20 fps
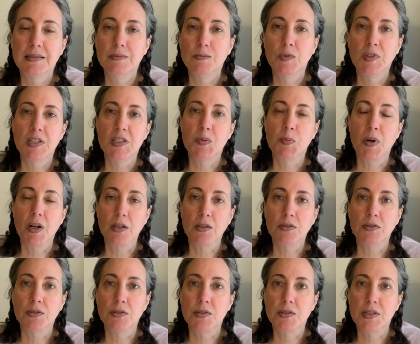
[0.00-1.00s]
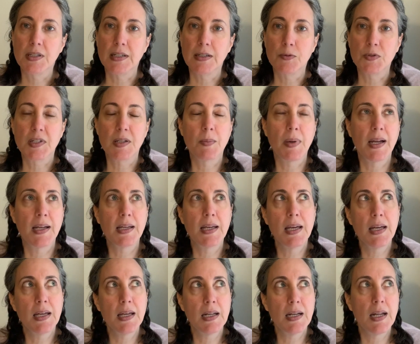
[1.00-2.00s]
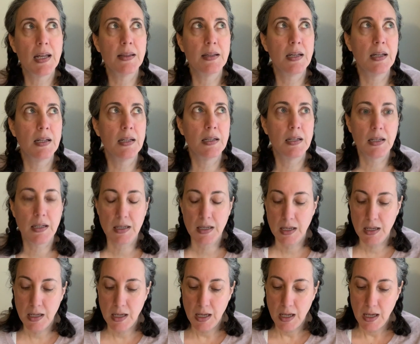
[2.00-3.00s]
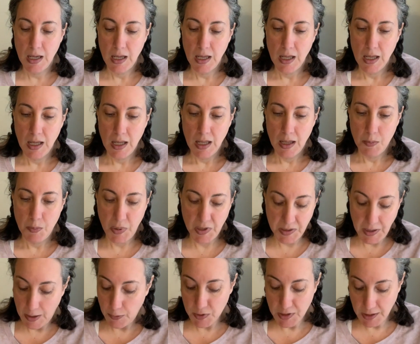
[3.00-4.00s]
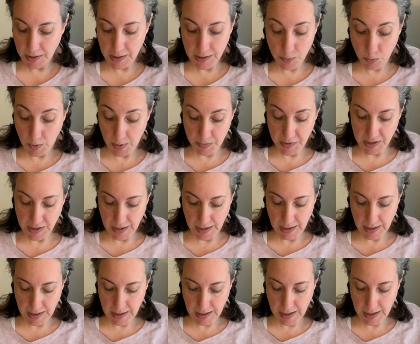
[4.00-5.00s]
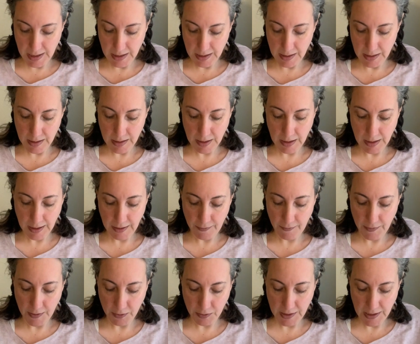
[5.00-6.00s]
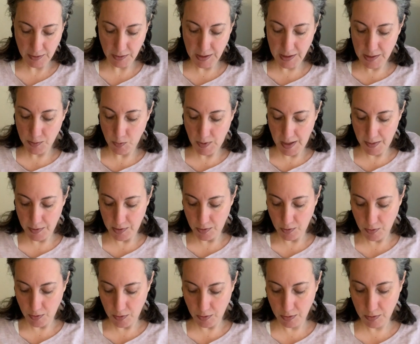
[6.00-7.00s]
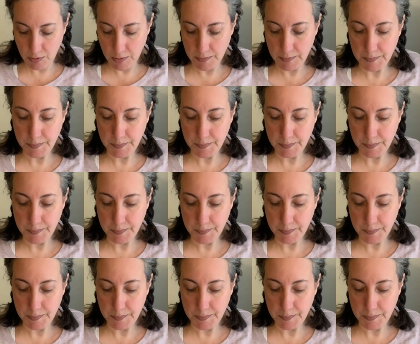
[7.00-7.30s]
with the sparkles, and I was gonna buy a kit, and then, but I was on this website and I fell down this rabbit hole.